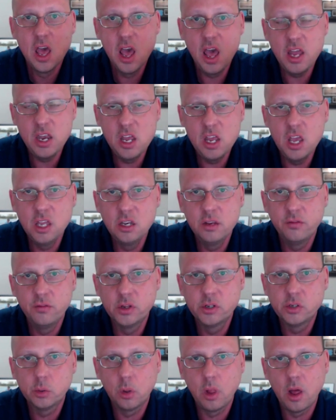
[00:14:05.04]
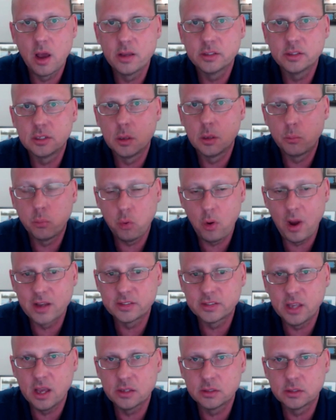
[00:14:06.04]
and individualized
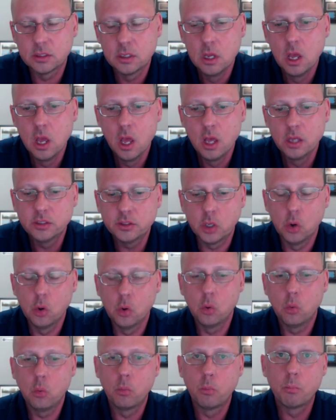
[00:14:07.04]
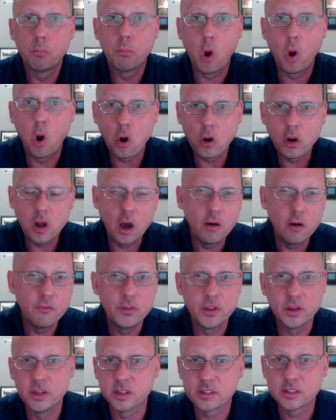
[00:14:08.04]
process. So part of
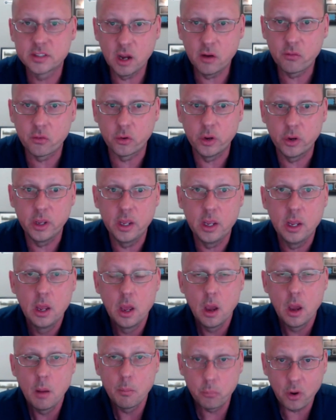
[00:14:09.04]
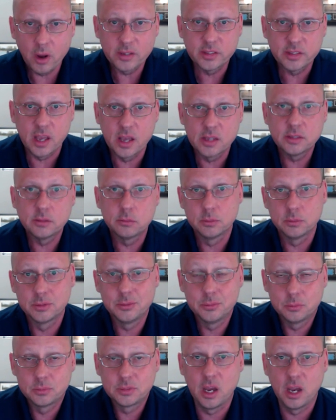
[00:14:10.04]
the discovery process,
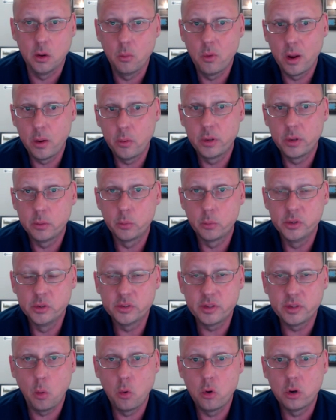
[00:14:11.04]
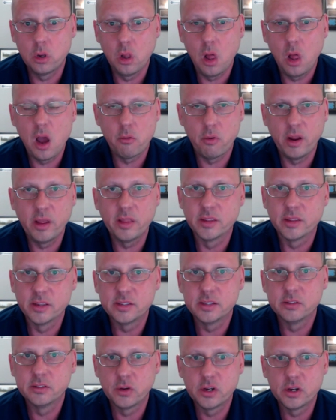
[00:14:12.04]
kind of why we use that word a lot, right? This
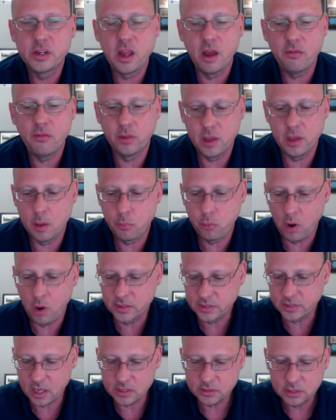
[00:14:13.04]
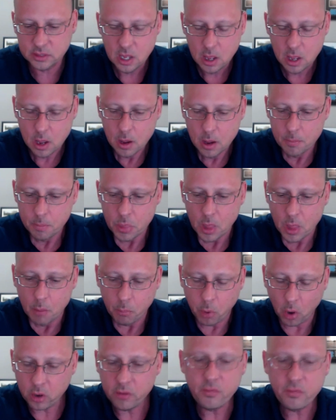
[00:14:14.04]
is very definitely a process.
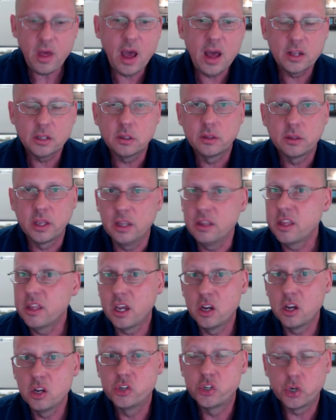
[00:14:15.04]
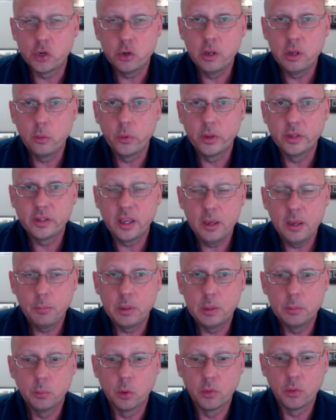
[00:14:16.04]
Part of that, the kind of journey we take
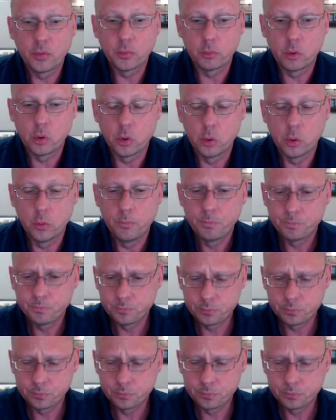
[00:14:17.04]
people through